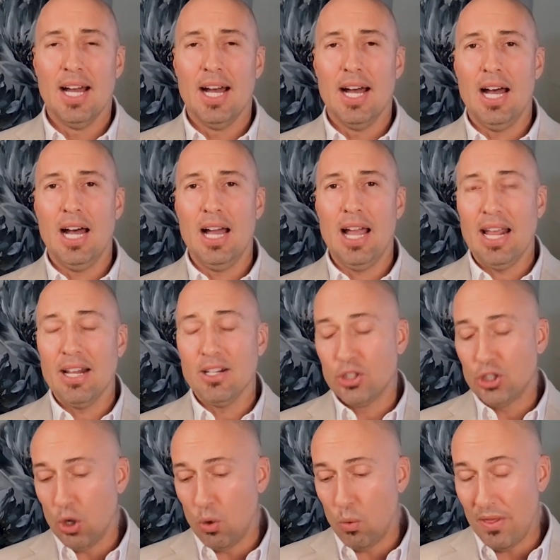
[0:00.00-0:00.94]
And
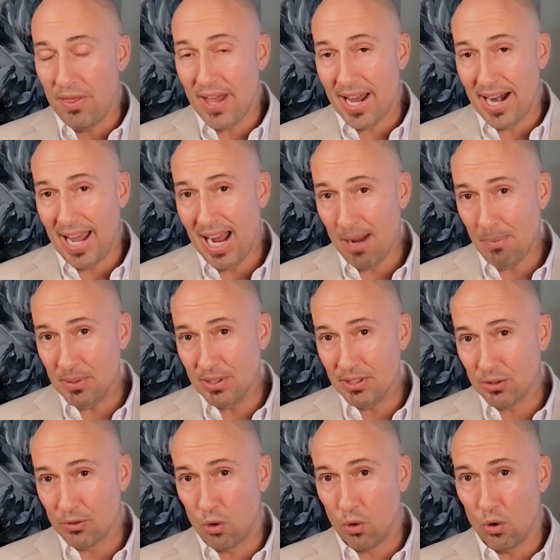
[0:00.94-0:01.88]
so when that happens,
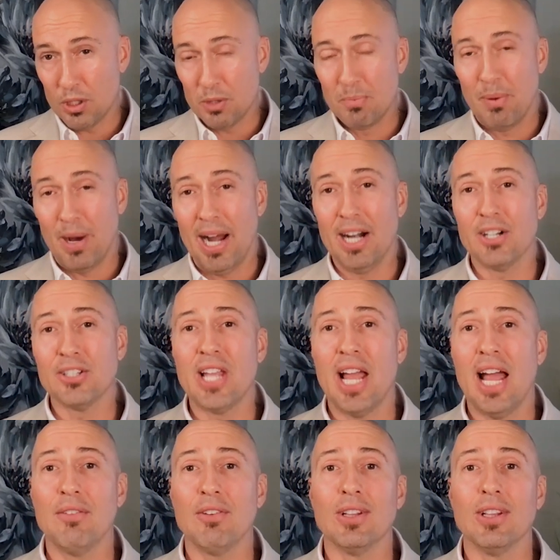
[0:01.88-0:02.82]
of course, buyers
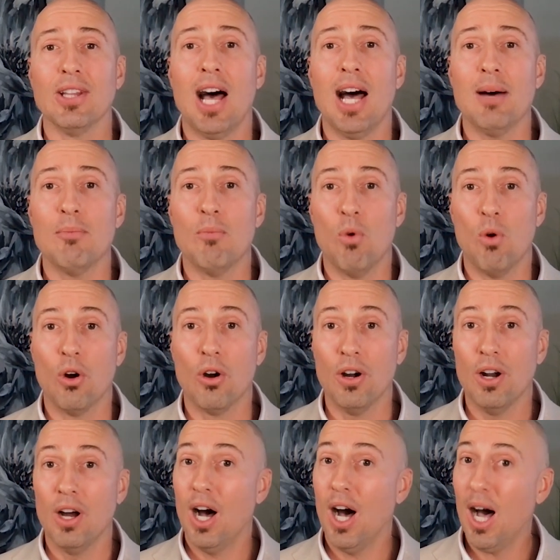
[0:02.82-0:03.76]
have a lot more
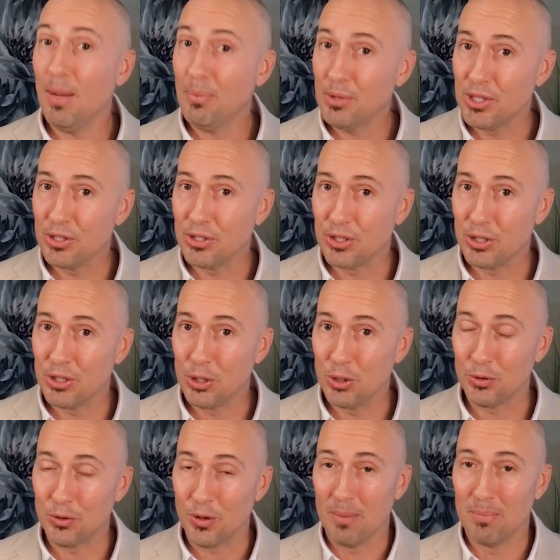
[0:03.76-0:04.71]
options to choose
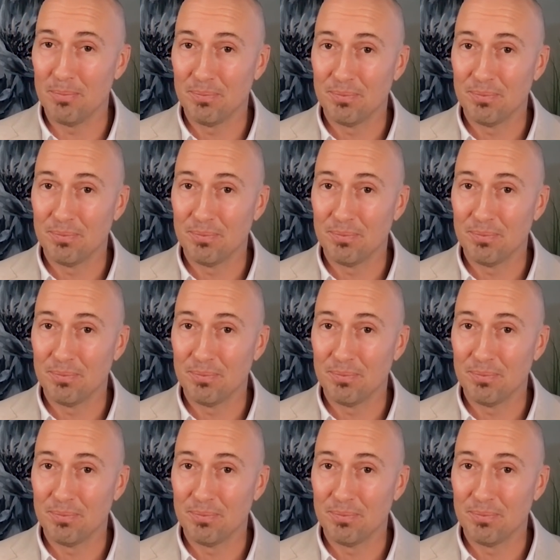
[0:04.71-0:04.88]
from.